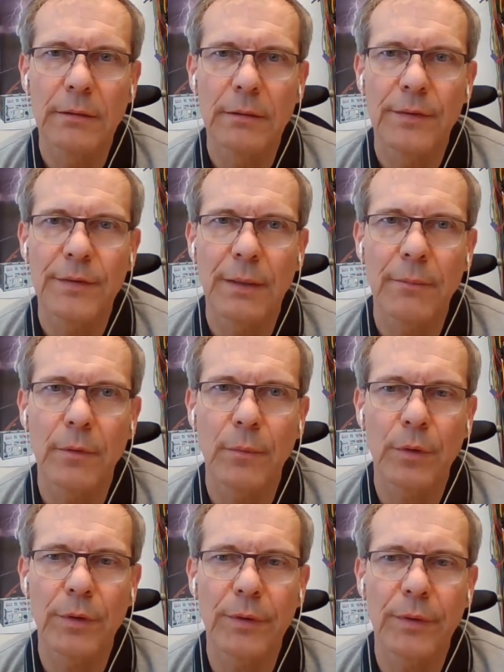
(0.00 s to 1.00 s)
some of the
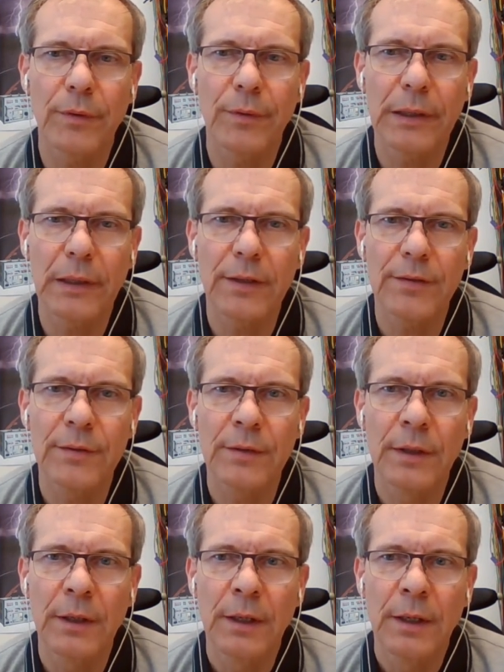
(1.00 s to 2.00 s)
modern relays,
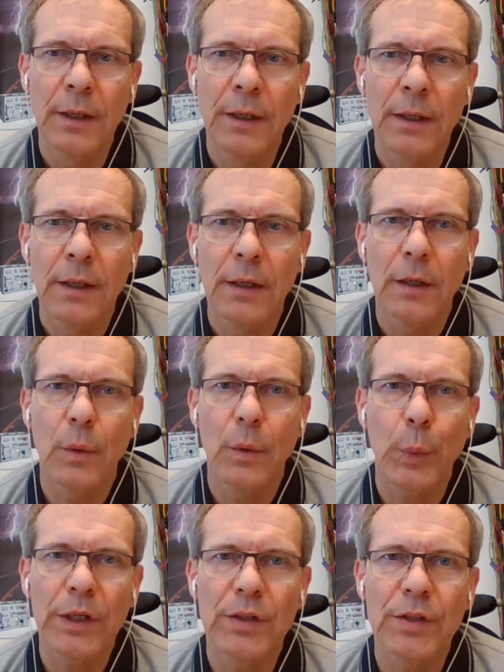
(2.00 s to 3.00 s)

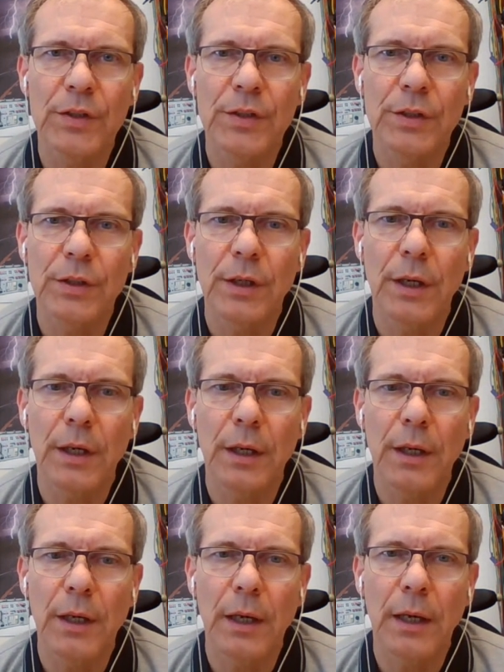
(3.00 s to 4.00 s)
which
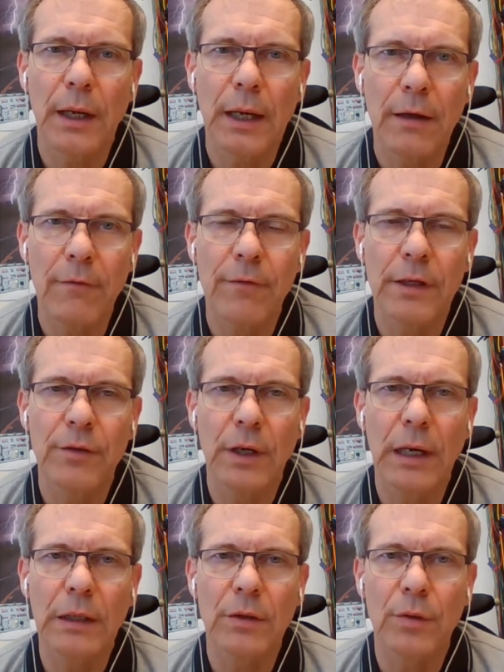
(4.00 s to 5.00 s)
have in the
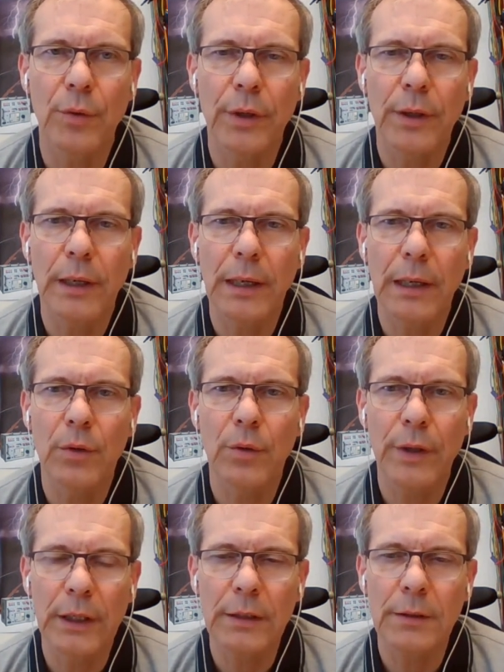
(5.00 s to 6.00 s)
algori
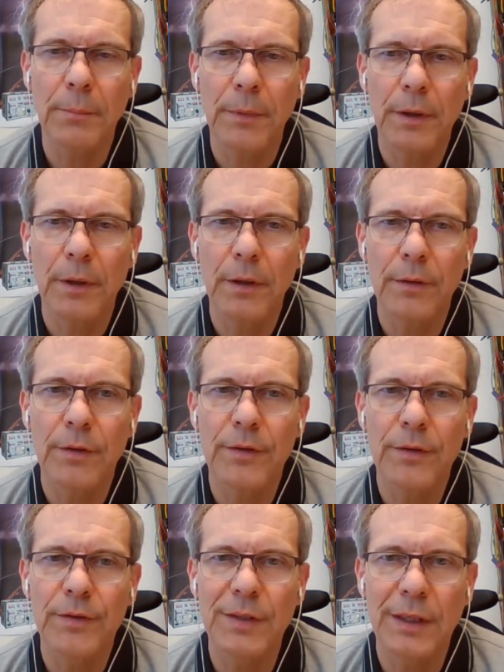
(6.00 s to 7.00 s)
algorithm the
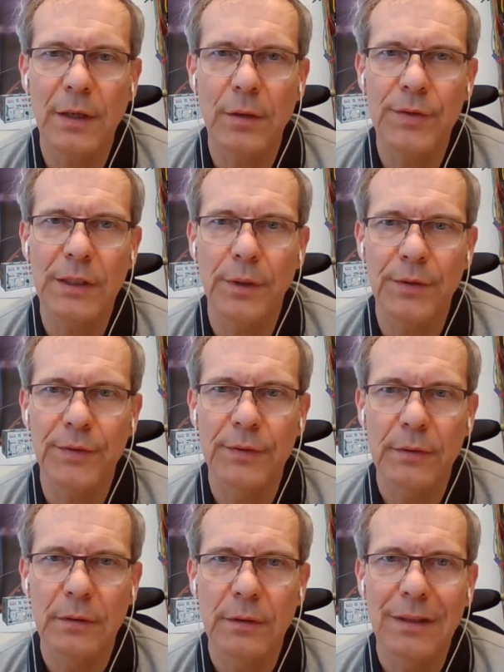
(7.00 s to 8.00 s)
zero
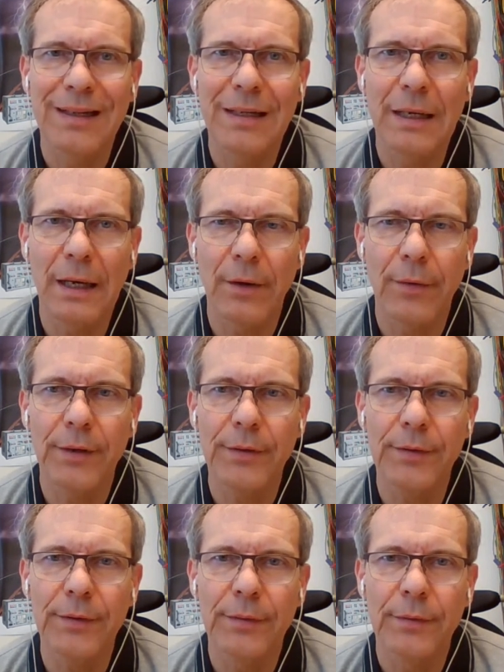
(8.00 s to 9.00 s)
sequence
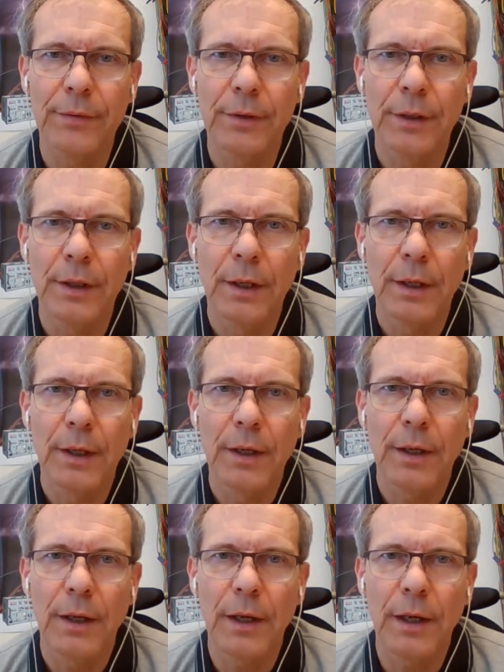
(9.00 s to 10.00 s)
current,
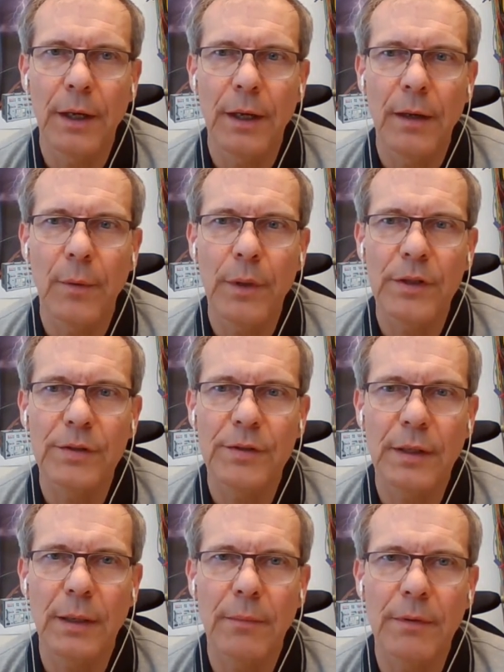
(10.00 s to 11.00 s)
which
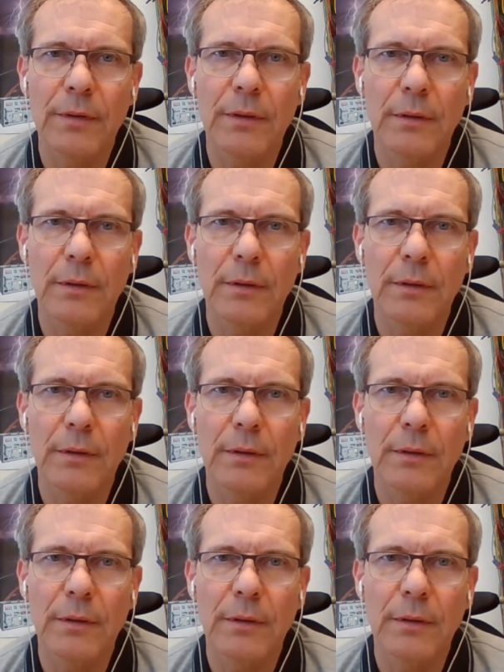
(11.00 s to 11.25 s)
some